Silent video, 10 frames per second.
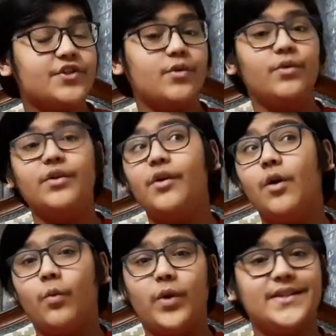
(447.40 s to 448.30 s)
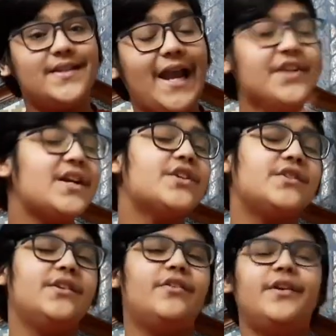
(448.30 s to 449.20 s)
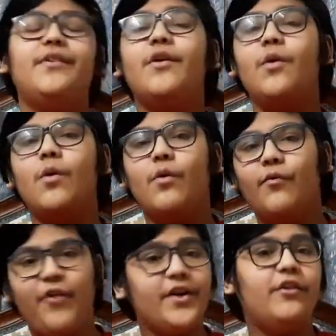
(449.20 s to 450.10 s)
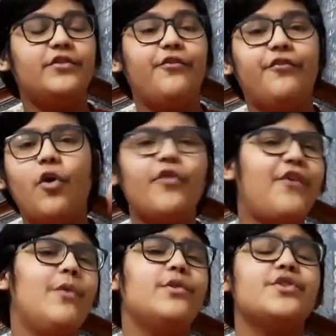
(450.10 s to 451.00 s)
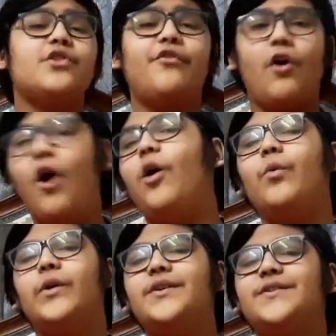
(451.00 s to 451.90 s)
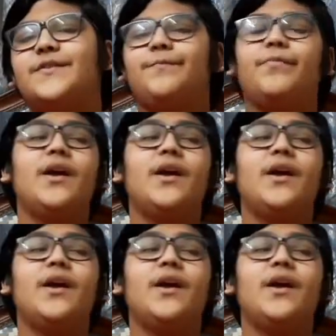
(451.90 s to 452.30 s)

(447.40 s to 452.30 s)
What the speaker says: Stone with Salazar Slytherin, one of the 4 founders of Hogwarts.